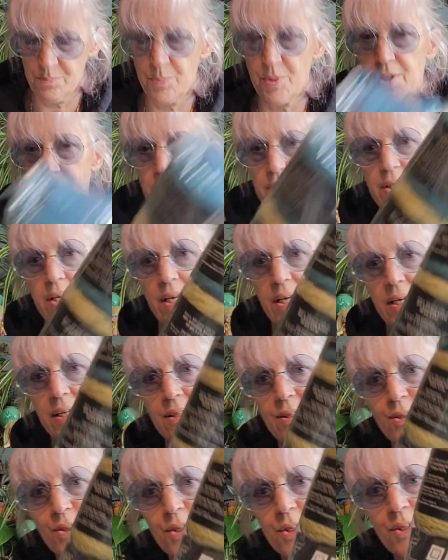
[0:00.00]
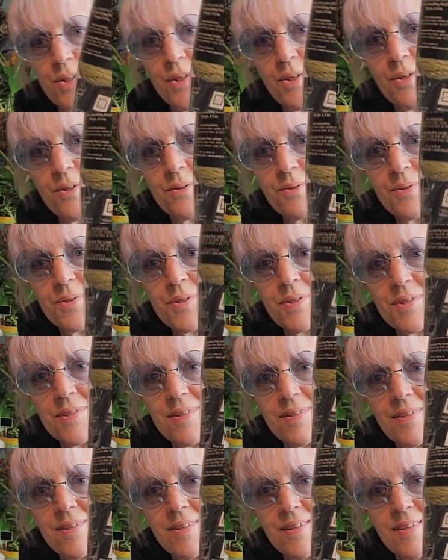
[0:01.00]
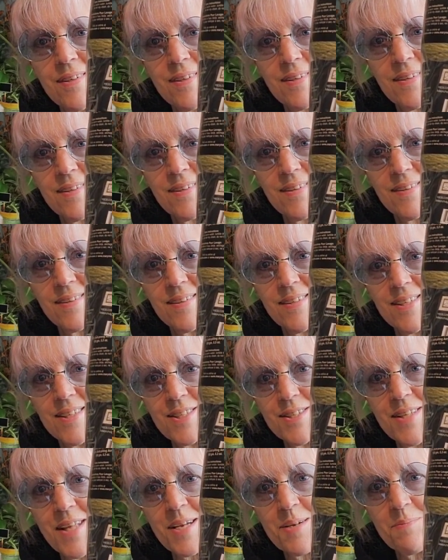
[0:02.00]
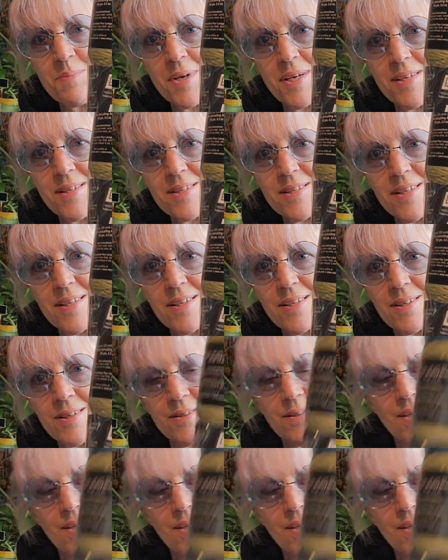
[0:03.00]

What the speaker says: But yeah, look at those. Isn't that amazing?